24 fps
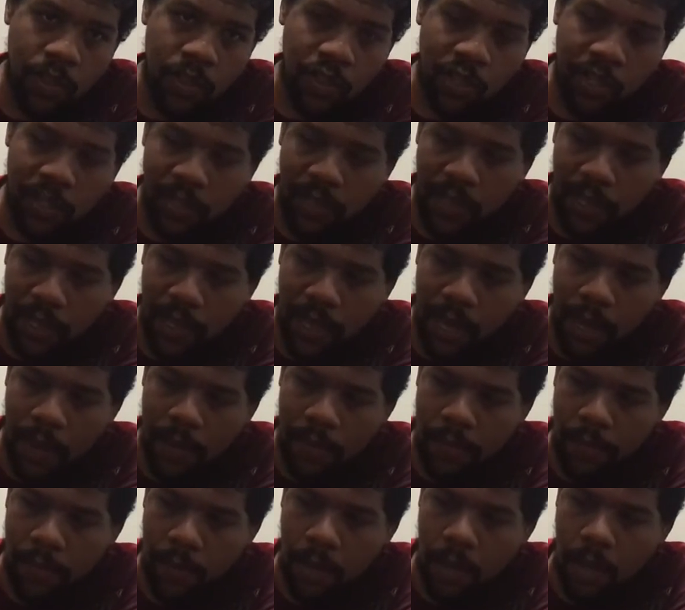Just like that.
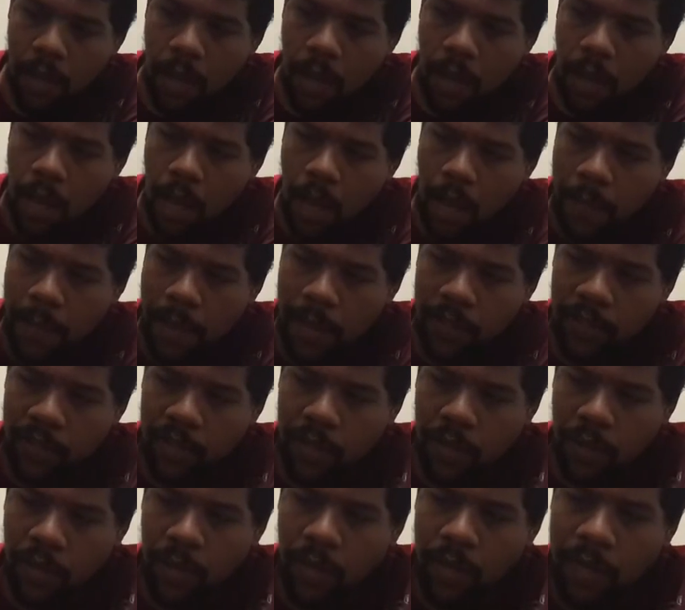I'm
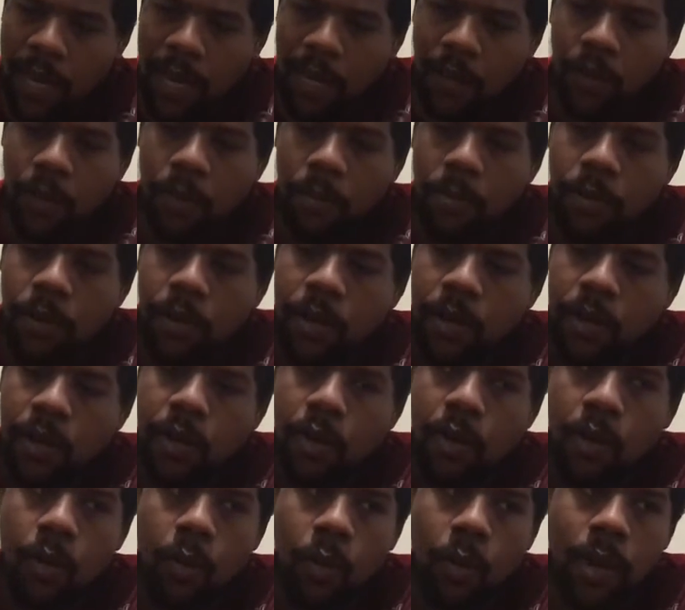actually not going to put it
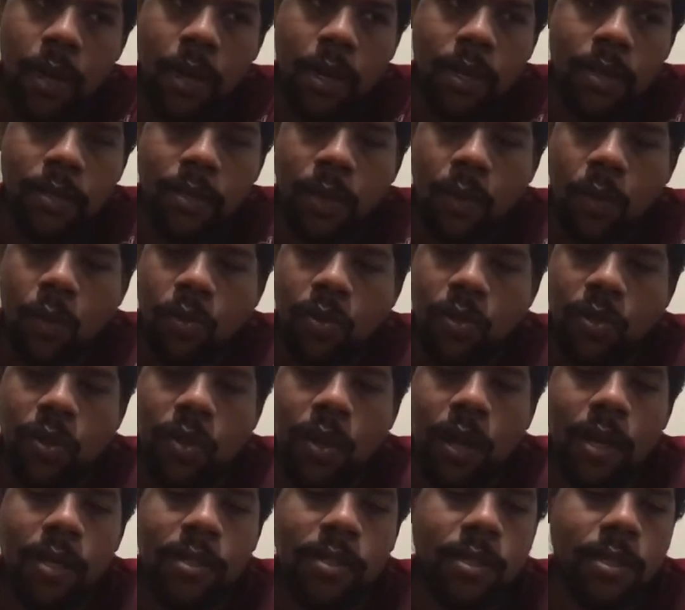in all the way because I want you
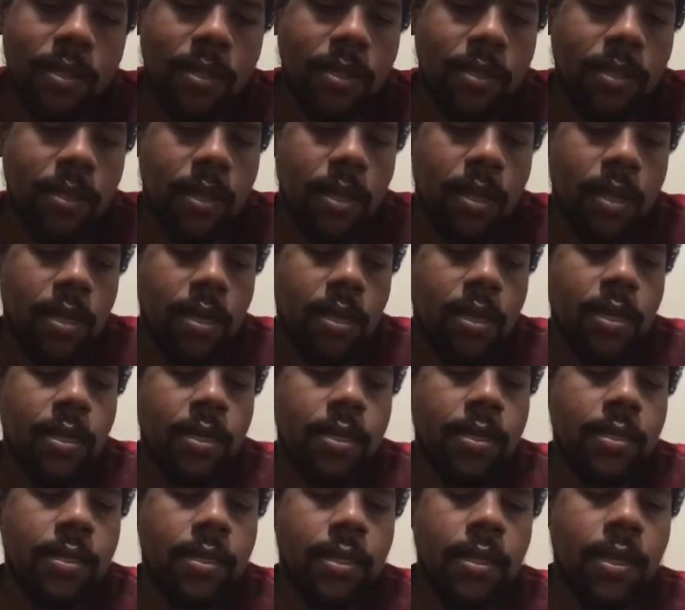guys
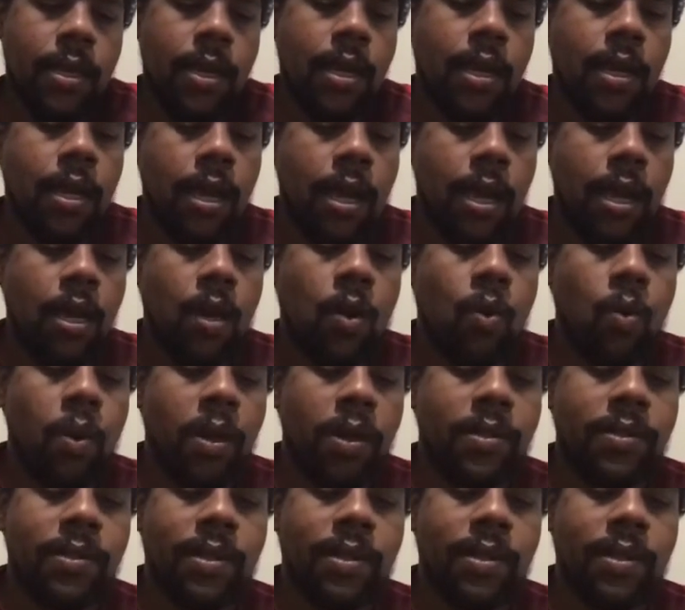to get a quick